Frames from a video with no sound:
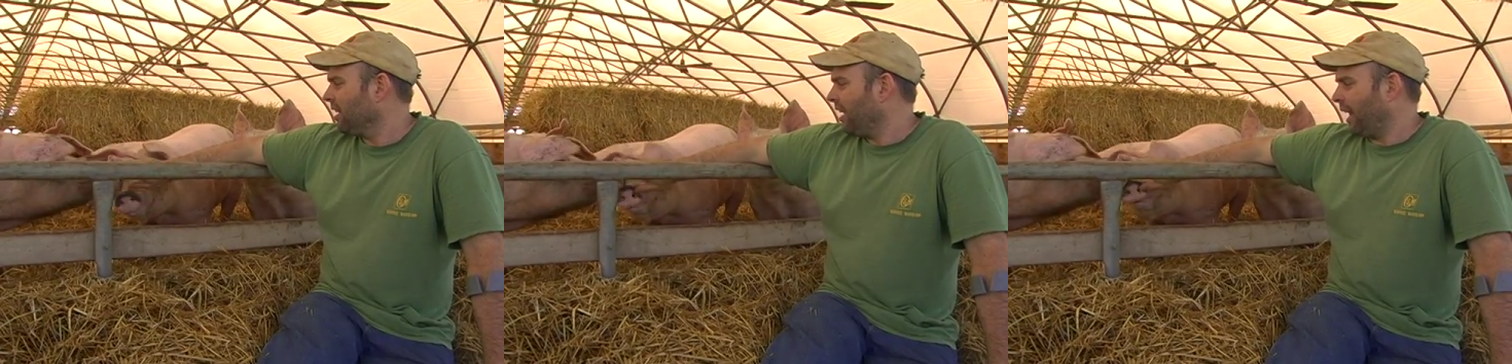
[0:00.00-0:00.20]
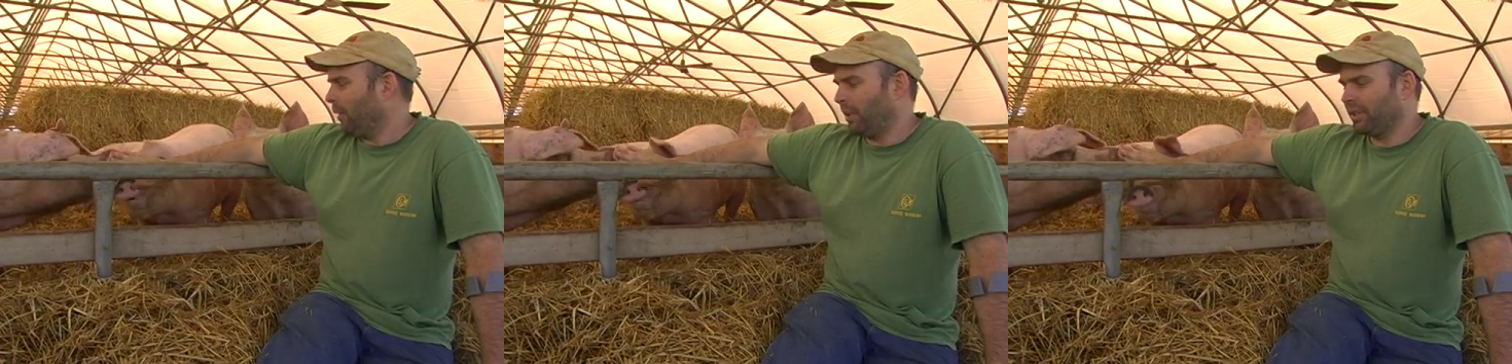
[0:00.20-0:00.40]

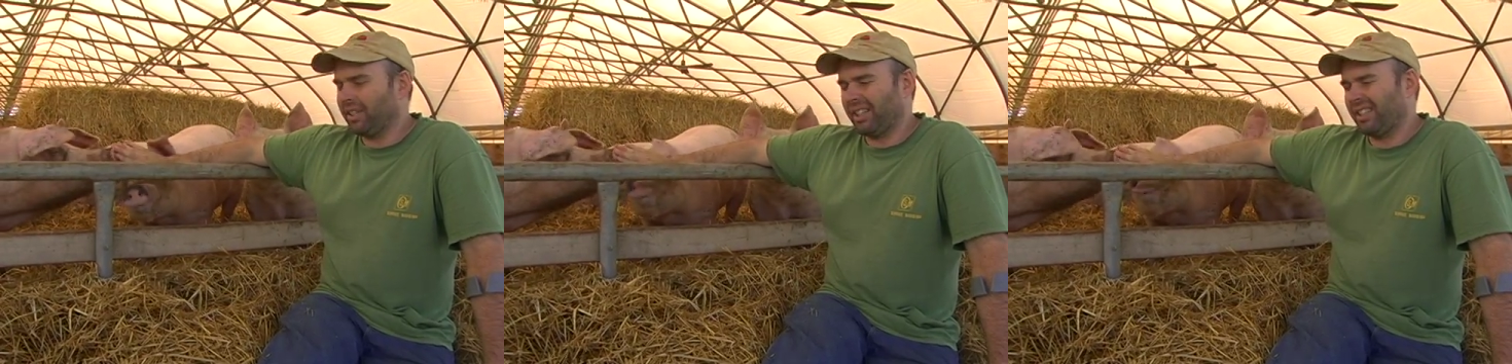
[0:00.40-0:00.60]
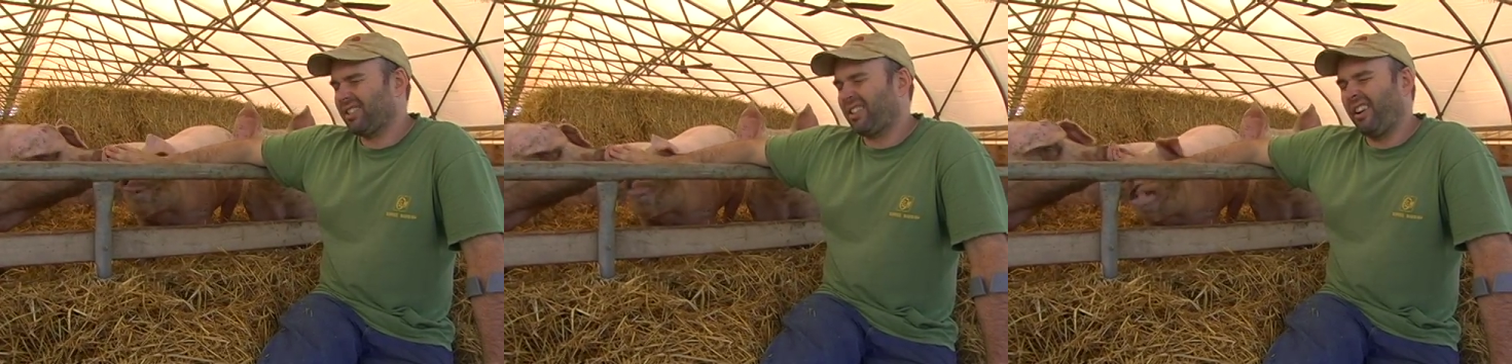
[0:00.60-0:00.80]
And once it
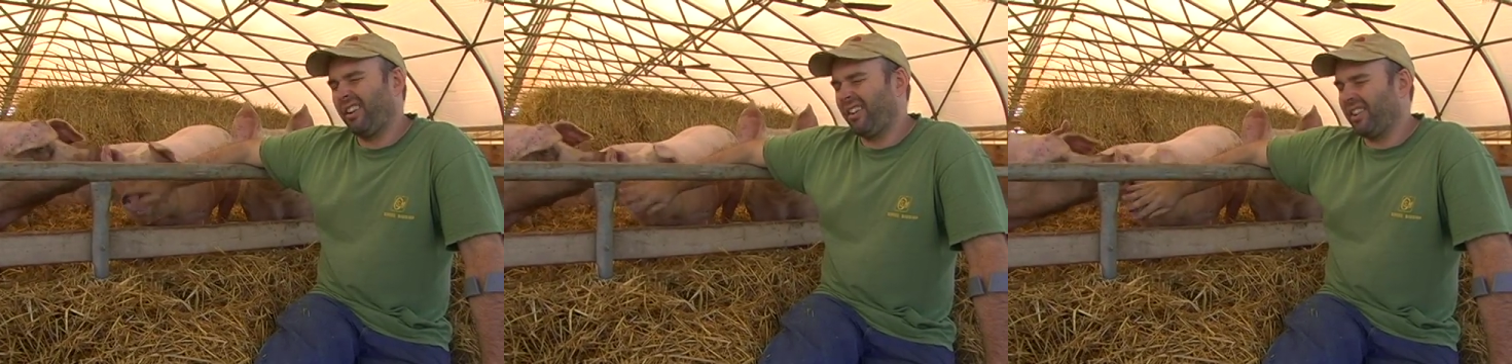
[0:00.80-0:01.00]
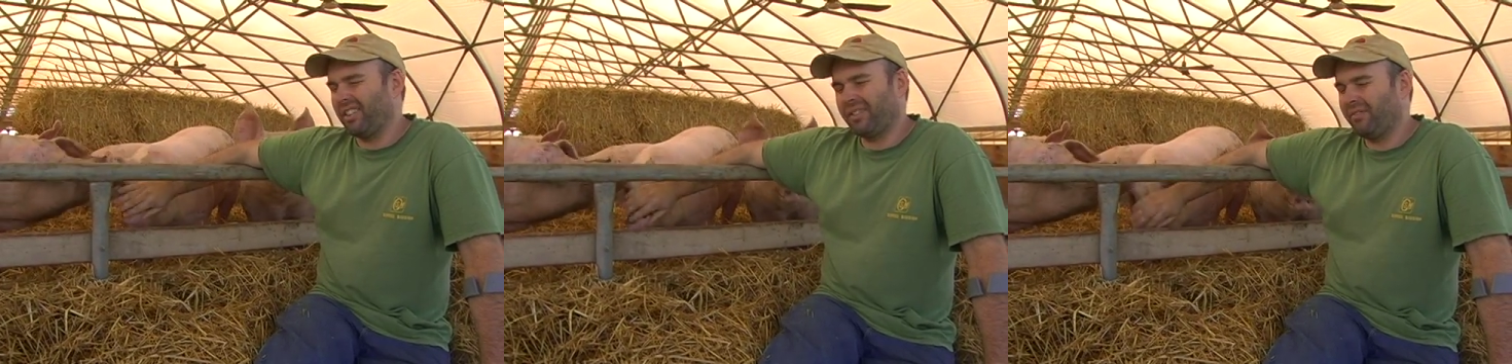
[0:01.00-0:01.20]
gets
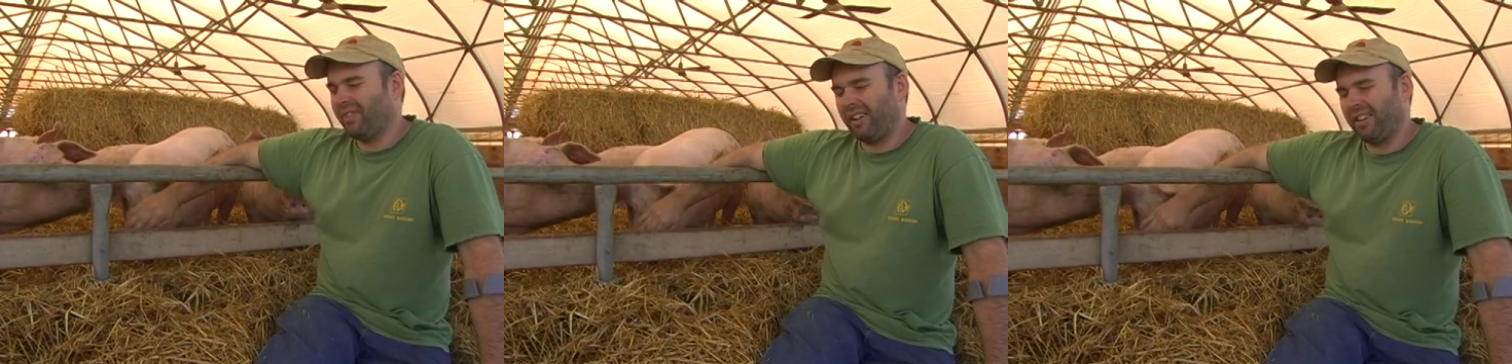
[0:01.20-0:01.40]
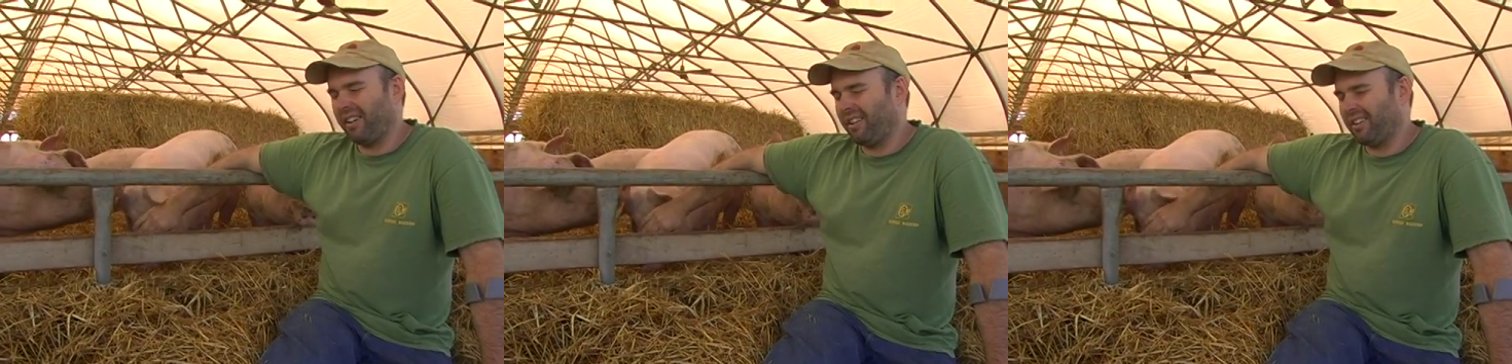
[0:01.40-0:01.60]
started, it's
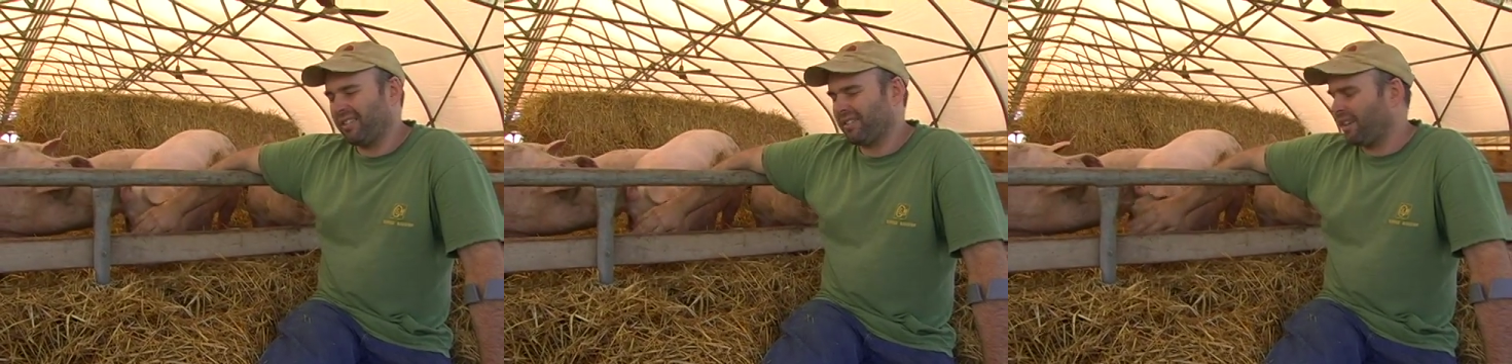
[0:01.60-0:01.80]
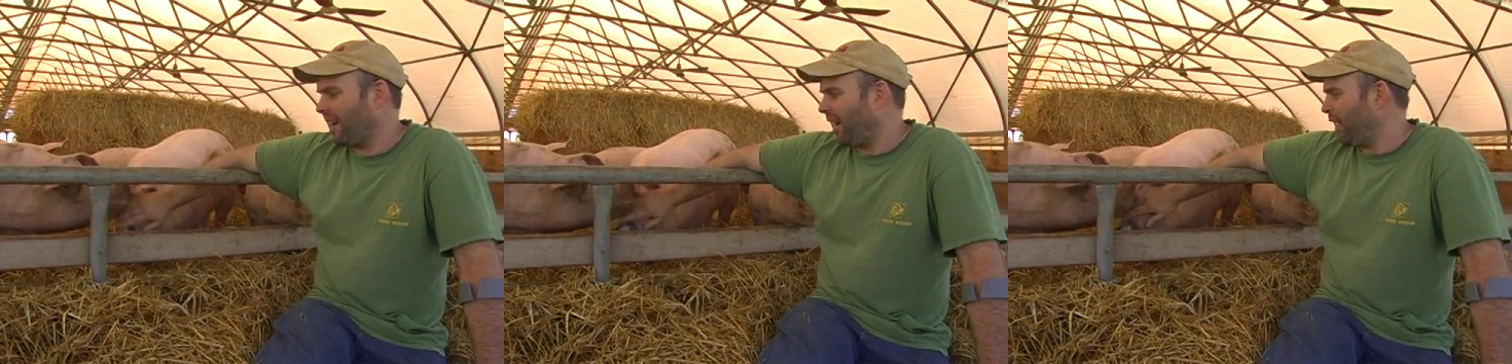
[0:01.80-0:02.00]
very hard to
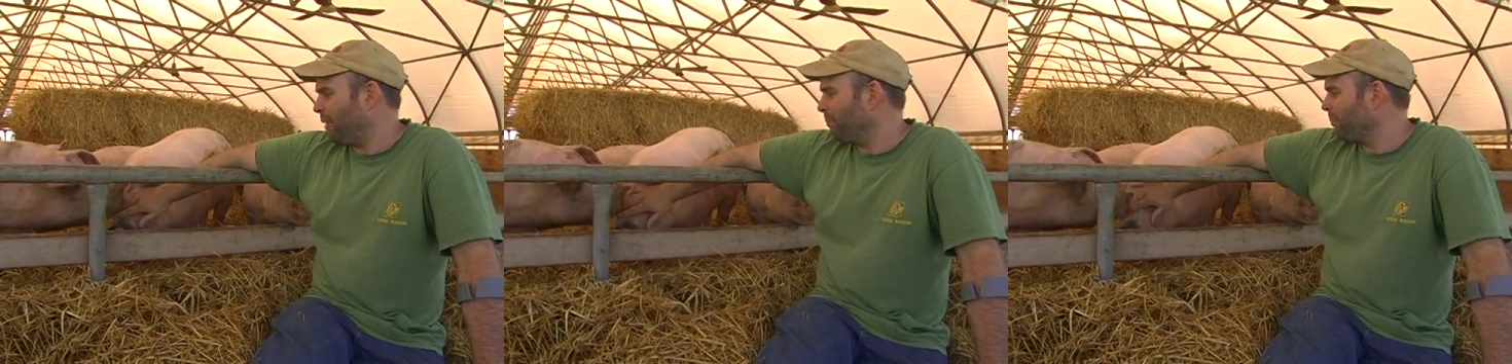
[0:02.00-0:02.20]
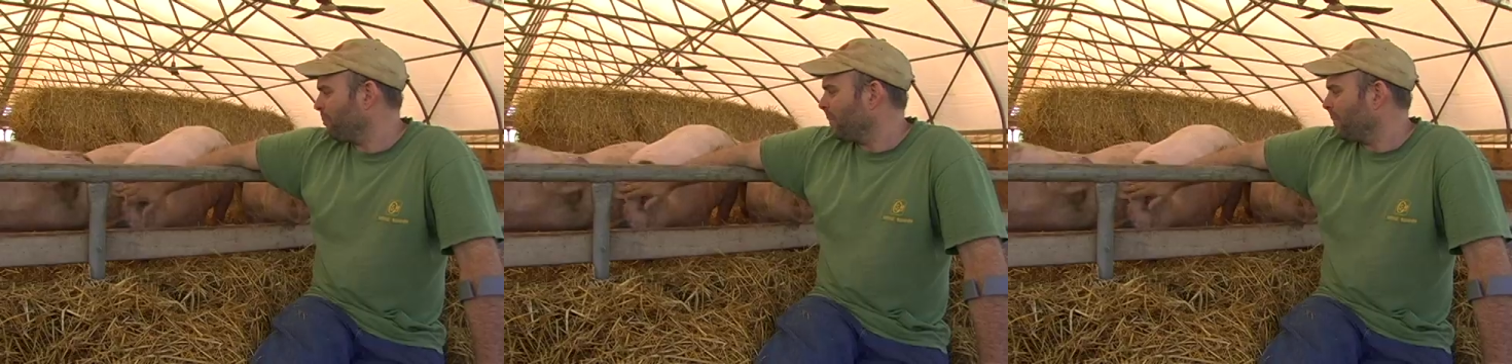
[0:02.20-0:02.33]
stop.